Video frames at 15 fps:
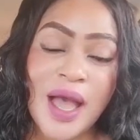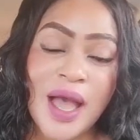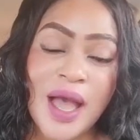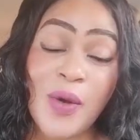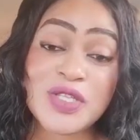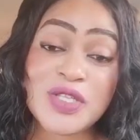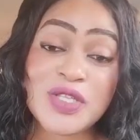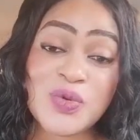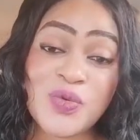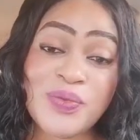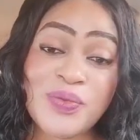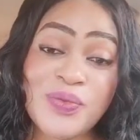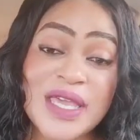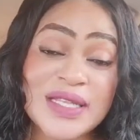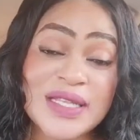want to
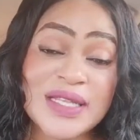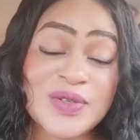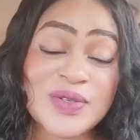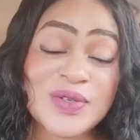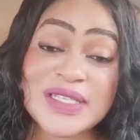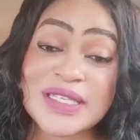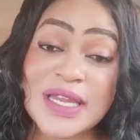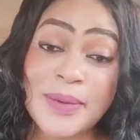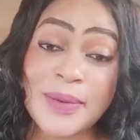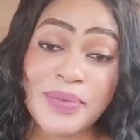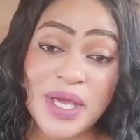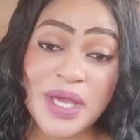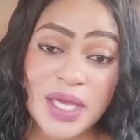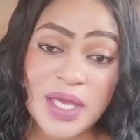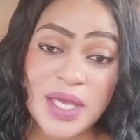make it so
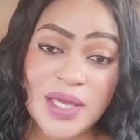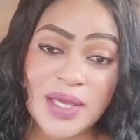snappy.